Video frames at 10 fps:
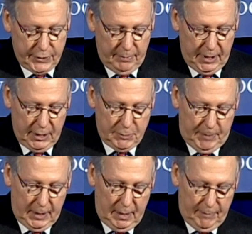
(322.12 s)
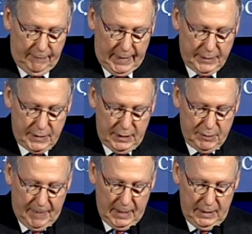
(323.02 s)
It was the biggest pickup of
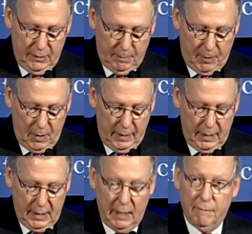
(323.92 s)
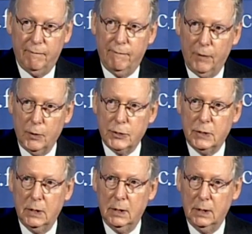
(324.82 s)
House seats by either party in a
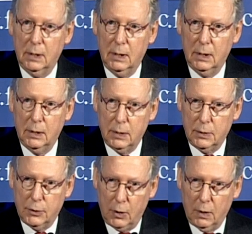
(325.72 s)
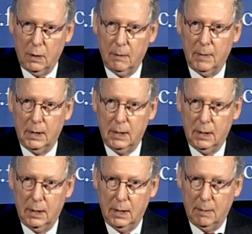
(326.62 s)

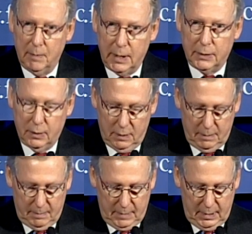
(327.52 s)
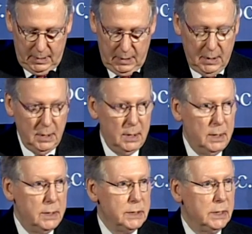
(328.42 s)
first-term midterm
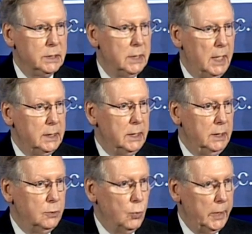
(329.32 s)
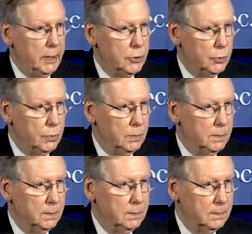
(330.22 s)
since
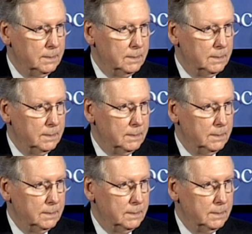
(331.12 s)
1922.